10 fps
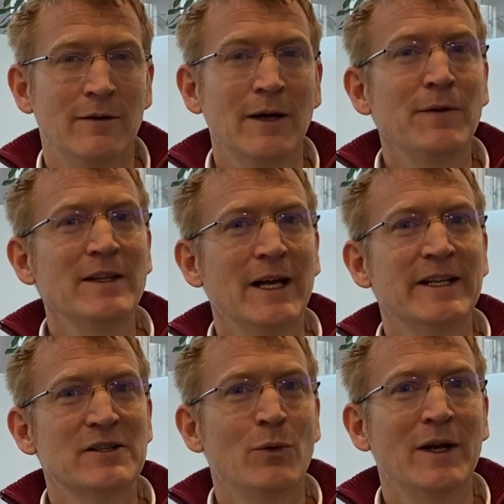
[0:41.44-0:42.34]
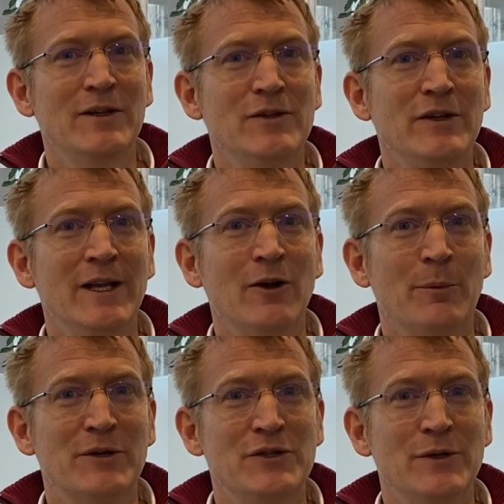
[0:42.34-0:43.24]
I think that is quite a unique
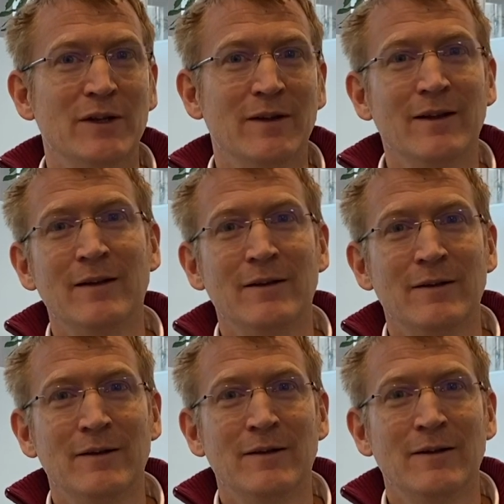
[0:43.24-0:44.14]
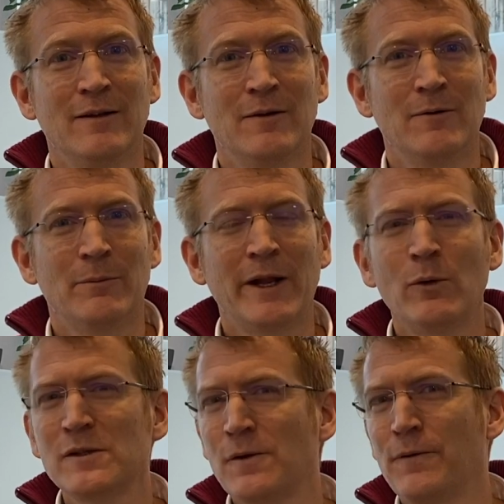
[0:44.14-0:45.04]
opportunity, but I
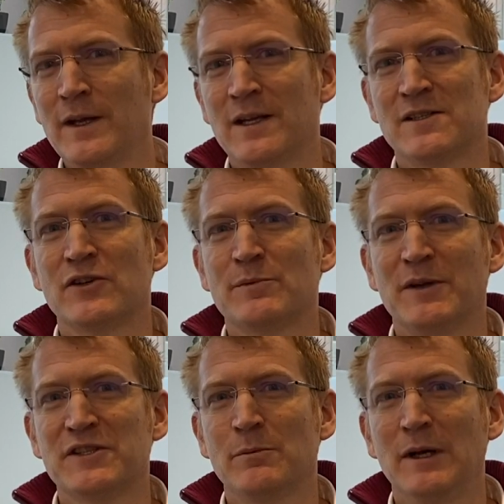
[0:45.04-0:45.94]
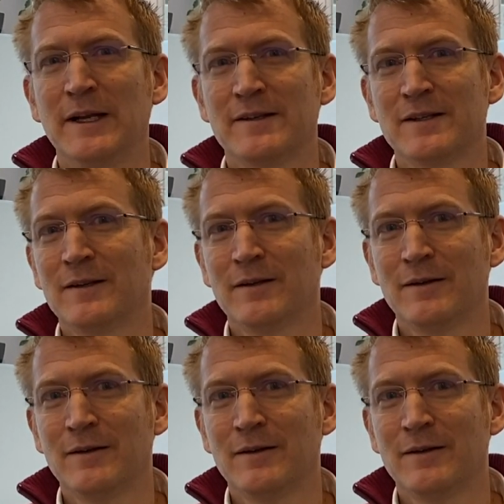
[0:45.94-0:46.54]
also think it's a responsibility